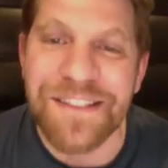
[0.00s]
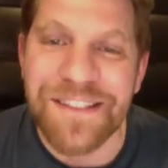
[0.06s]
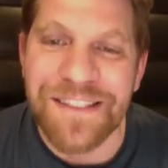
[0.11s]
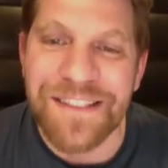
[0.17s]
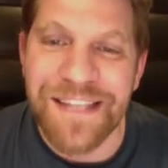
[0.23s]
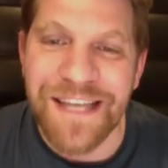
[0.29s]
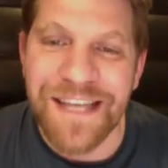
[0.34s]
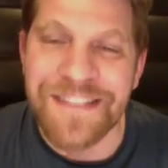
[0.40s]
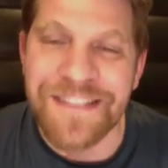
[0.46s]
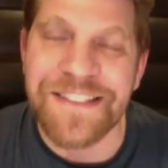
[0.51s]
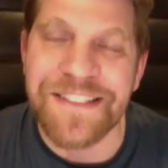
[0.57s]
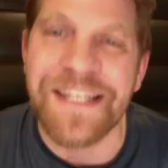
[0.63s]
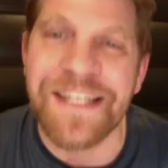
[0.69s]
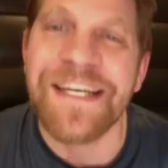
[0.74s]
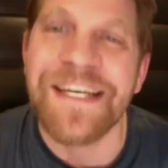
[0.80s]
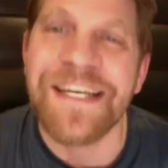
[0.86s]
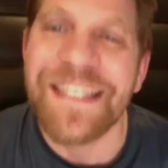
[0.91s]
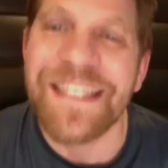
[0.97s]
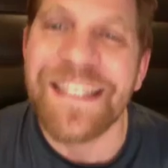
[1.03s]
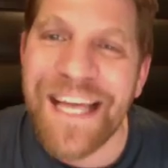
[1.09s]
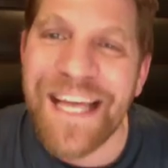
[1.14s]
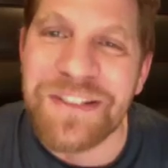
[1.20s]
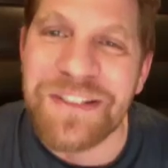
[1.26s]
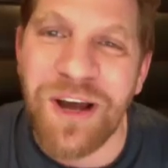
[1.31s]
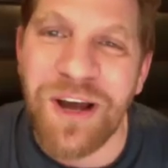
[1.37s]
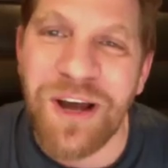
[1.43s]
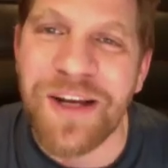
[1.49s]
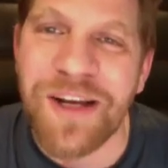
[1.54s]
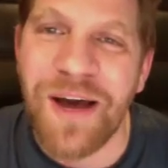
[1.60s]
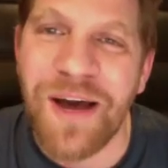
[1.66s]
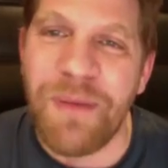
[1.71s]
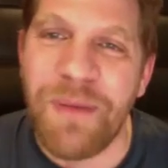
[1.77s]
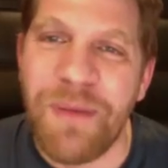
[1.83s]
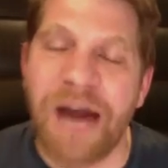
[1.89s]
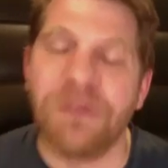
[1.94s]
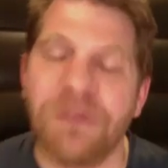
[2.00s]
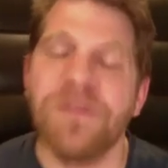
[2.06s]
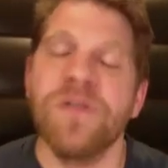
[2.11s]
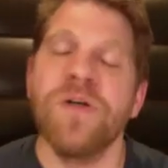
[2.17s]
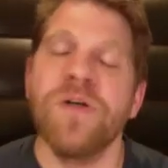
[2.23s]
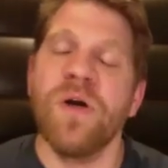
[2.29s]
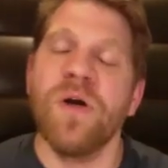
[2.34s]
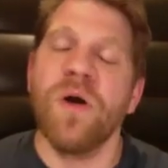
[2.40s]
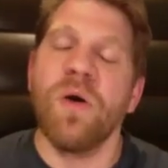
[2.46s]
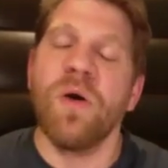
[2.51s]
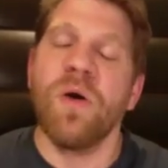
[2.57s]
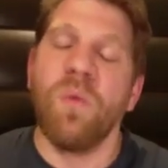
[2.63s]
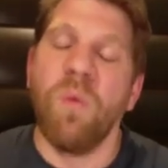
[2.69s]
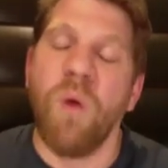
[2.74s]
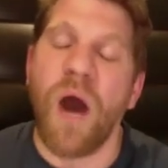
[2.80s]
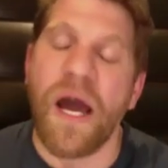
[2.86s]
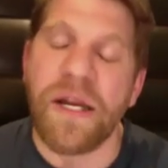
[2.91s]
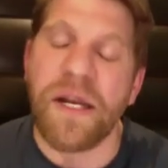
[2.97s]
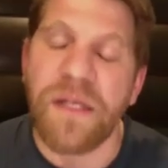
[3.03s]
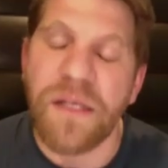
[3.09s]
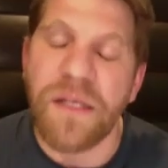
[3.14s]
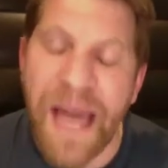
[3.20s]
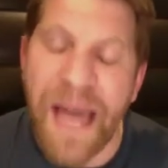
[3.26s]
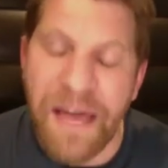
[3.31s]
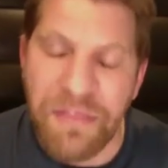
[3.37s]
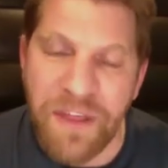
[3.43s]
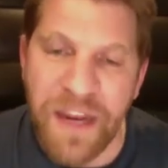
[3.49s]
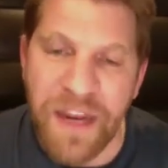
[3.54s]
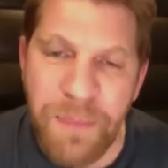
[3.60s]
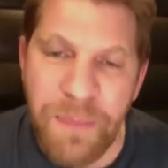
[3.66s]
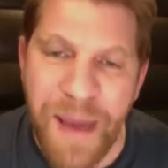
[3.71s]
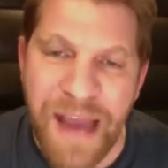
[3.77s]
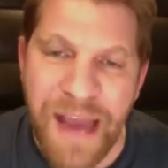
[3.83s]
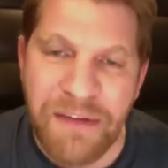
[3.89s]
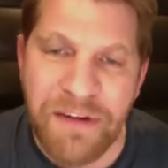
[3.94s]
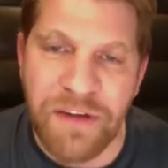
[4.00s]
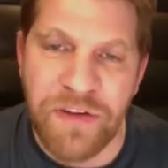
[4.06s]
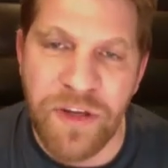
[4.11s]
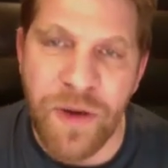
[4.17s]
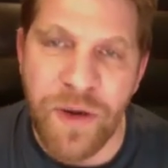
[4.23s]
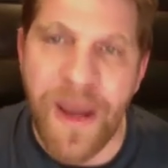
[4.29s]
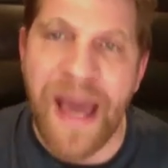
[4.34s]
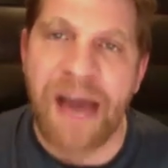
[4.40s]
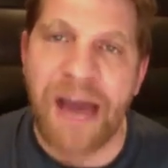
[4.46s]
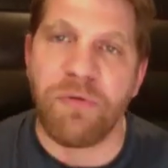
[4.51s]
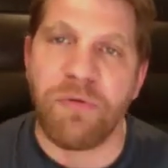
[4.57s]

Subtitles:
Yes, indeed. Let's talk about what athletic background do you have?